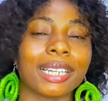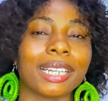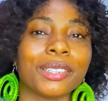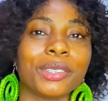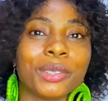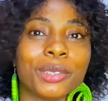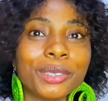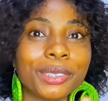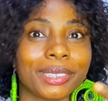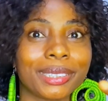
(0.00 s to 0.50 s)
I
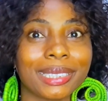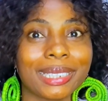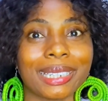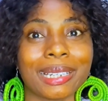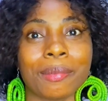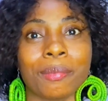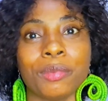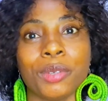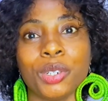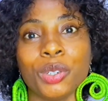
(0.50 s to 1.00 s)
don't understand.
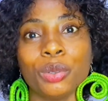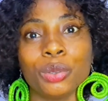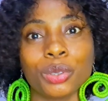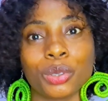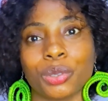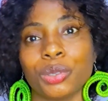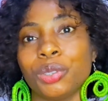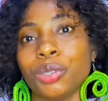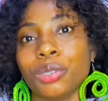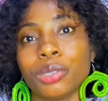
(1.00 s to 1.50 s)
I'm new
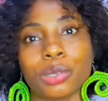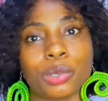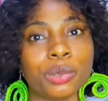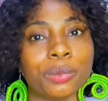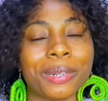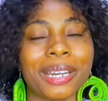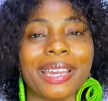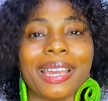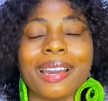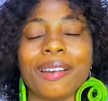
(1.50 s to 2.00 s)
to
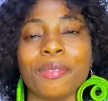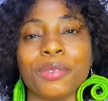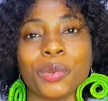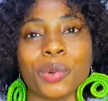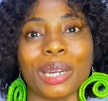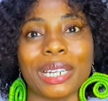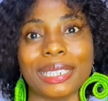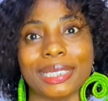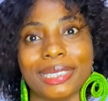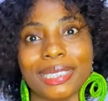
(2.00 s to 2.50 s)
YouTube. I have
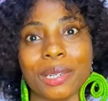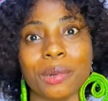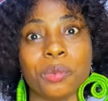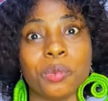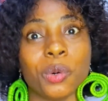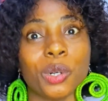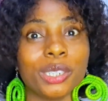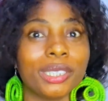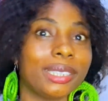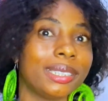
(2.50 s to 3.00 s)
no idea
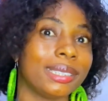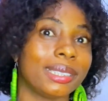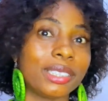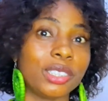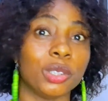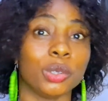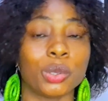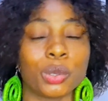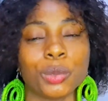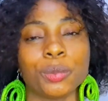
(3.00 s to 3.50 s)
what these
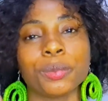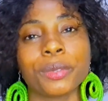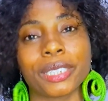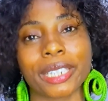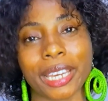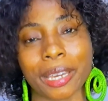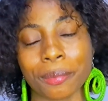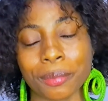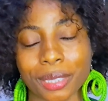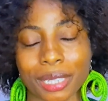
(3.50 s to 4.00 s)
YouTube
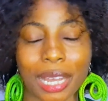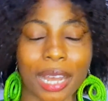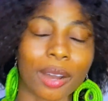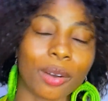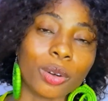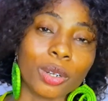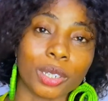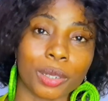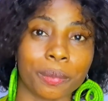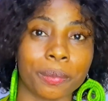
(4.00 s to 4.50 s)
terms are
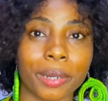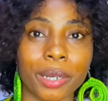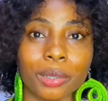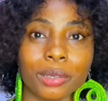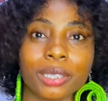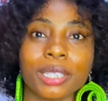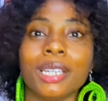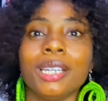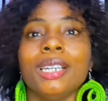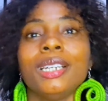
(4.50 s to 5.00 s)
all
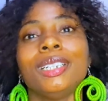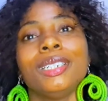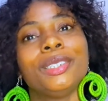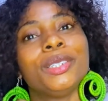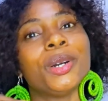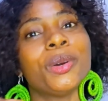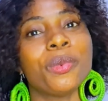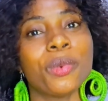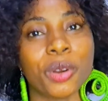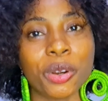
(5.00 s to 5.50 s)
about.
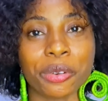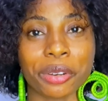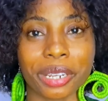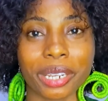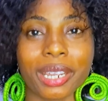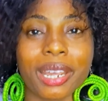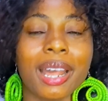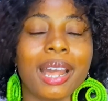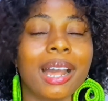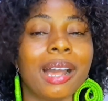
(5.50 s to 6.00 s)
Don't
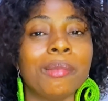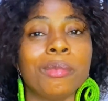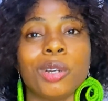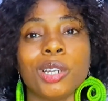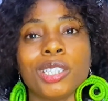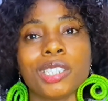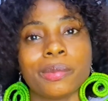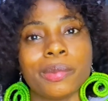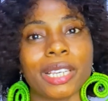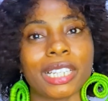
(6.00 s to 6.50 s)
worry, I'm
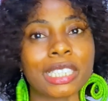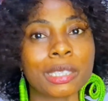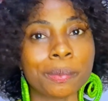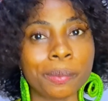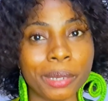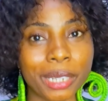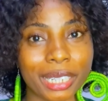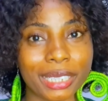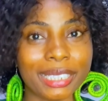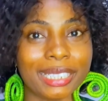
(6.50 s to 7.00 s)
going to be
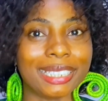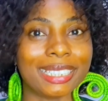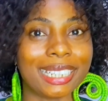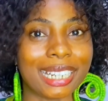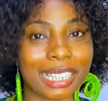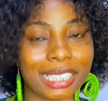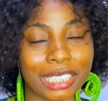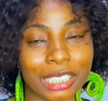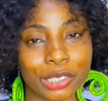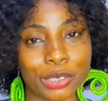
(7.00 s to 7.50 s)
explaining
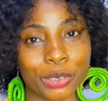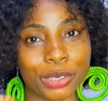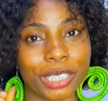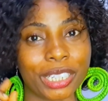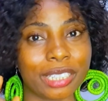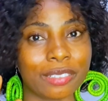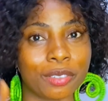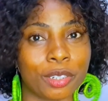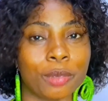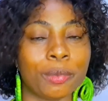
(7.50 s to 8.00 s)
that in
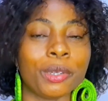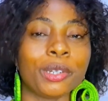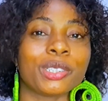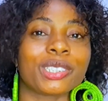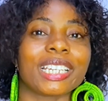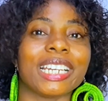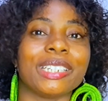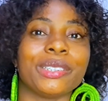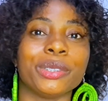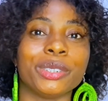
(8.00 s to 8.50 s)
today's video
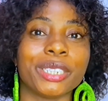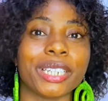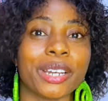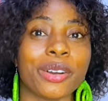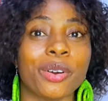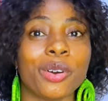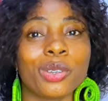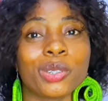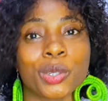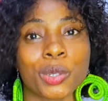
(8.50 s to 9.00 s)
because I know there
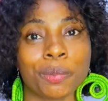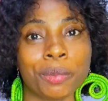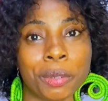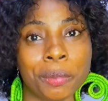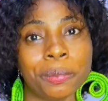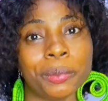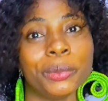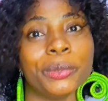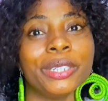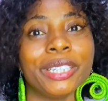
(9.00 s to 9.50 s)
are also
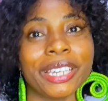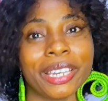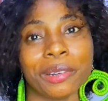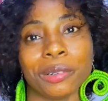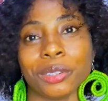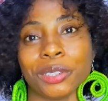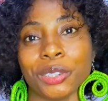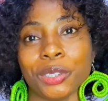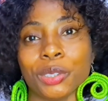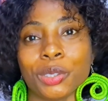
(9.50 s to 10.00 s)
people here
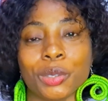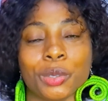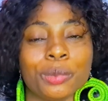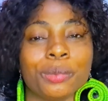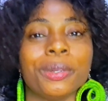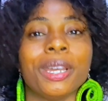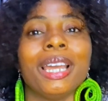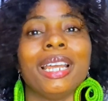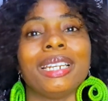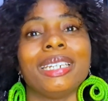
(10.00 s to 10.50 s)
on
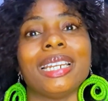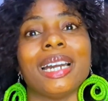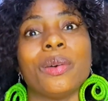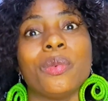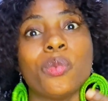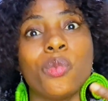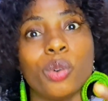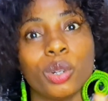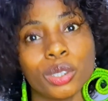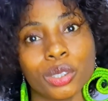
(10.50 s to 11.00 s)
YouTube that
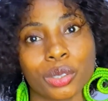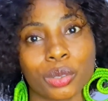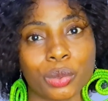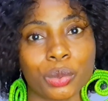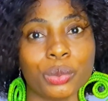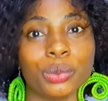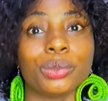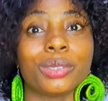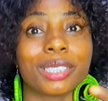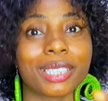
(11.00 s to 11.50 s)
want
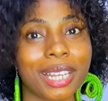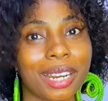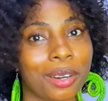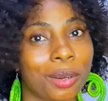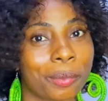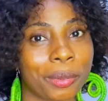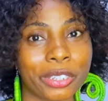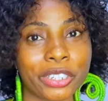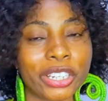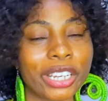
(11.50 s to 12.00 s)
to start
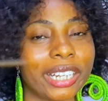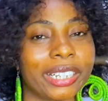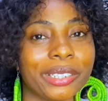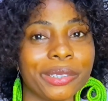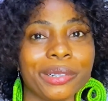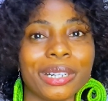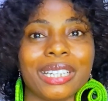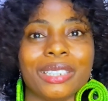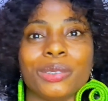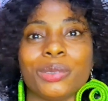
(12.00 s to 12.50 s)
up a
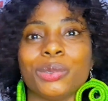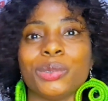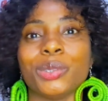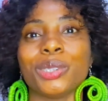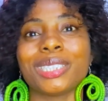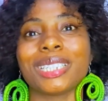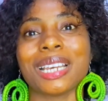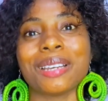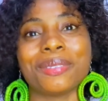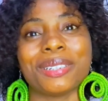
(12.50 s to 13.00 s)
channel and do
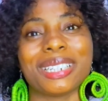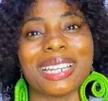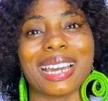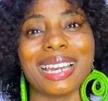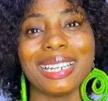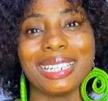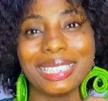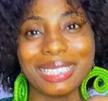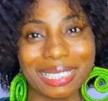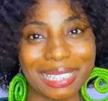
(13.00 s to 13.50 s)
not have an
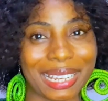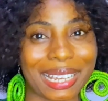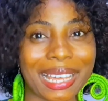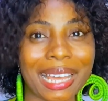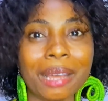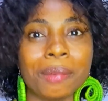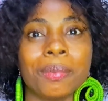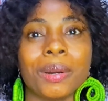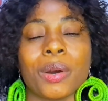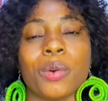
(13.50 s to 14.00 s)
idea
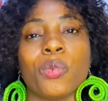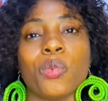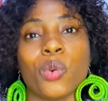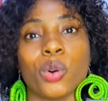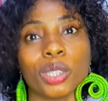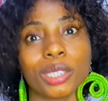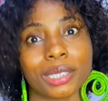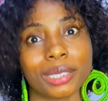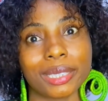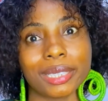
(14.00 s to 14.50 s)
about
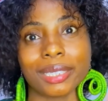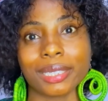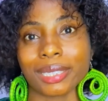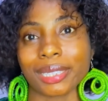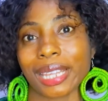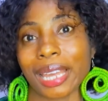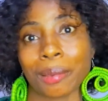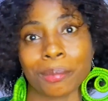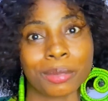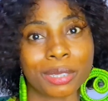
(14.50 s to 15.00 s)
what these
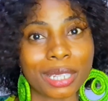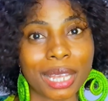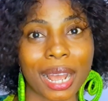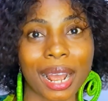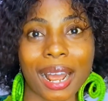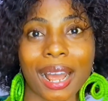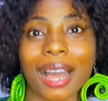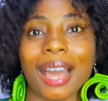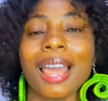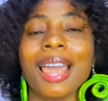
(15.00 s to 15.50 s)
terms
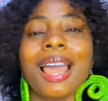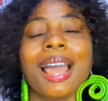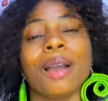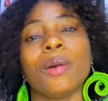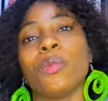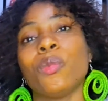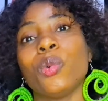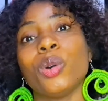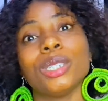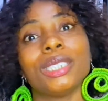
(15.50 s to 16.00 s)
are,
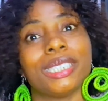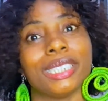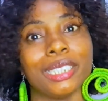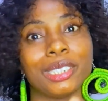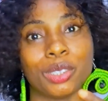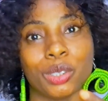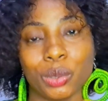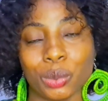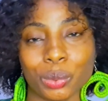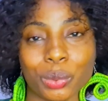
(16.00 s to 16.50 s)
what they
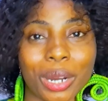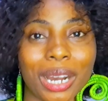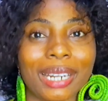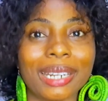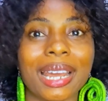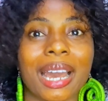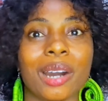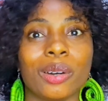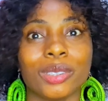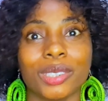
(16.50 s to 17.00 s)
do,
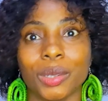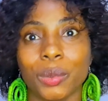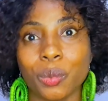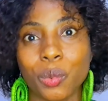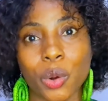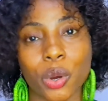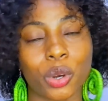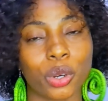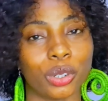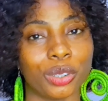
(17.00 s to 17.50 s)
and how they
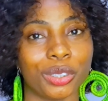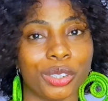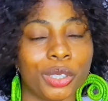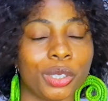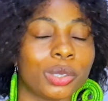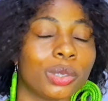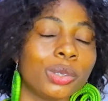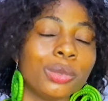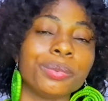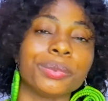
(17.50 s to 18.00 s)
work on
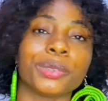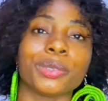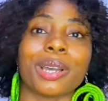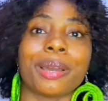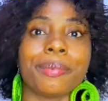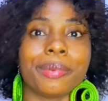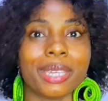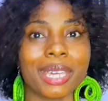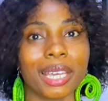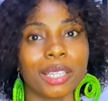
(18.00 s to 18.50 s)
YouTube. So
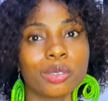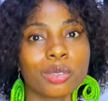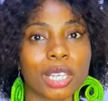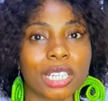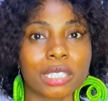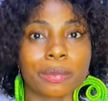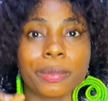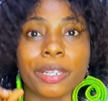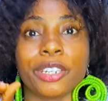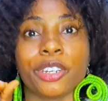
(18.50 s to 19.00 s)
I'm here to
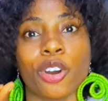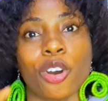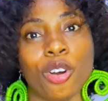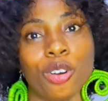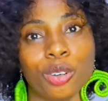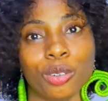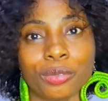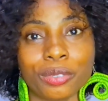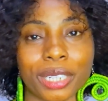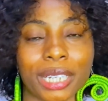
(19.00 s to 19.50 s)
explain
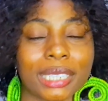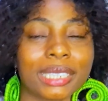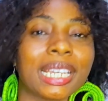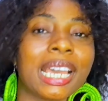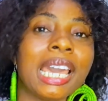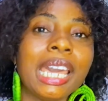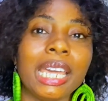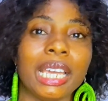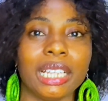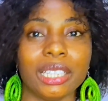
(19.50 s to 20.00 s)
all of that
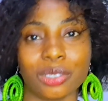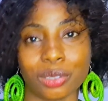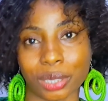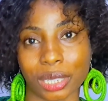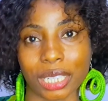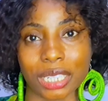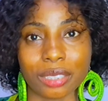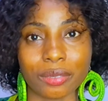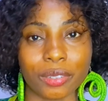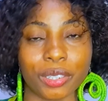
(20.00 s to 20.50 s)
in
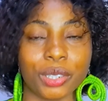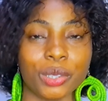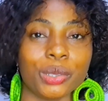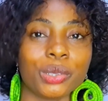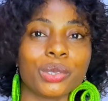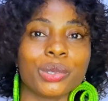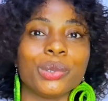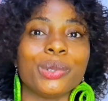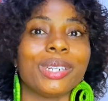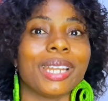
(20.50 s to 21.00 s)
today's video.
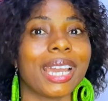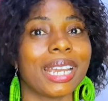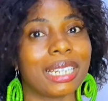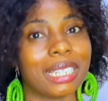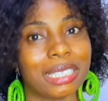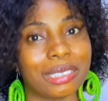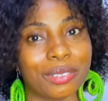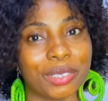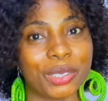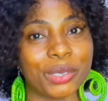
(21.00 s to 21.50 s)
So like
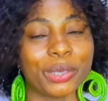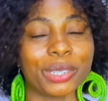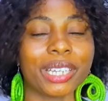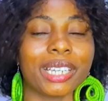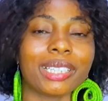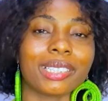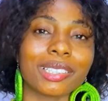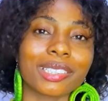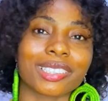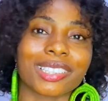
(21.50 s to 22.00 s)
this video,
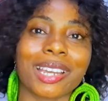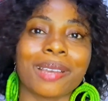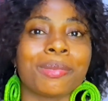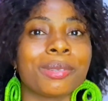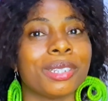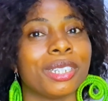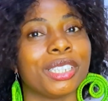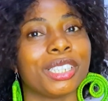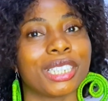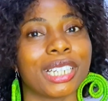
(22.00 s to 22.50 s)
okay, subscribe
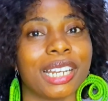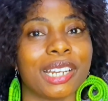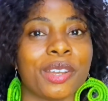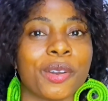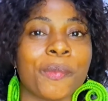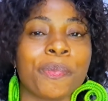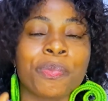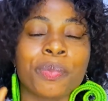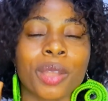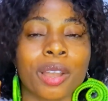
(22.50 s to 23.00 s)
to the
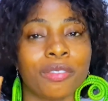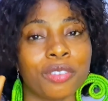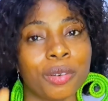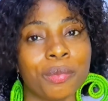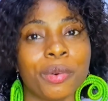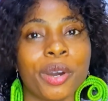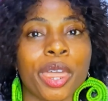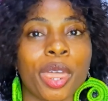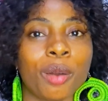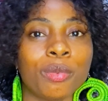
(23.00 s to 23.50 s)
channel for
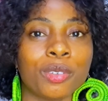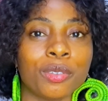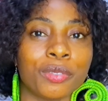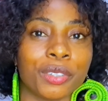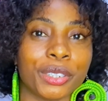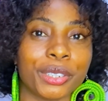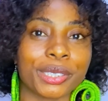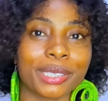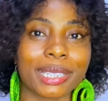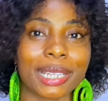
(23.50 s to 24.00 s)
more helpful
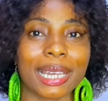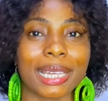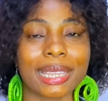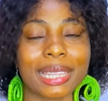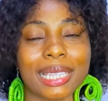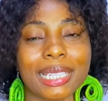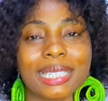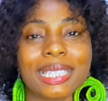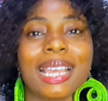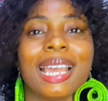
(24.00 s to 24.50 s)
videos like
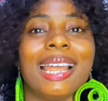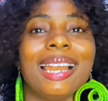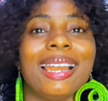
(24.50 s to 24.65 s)
this.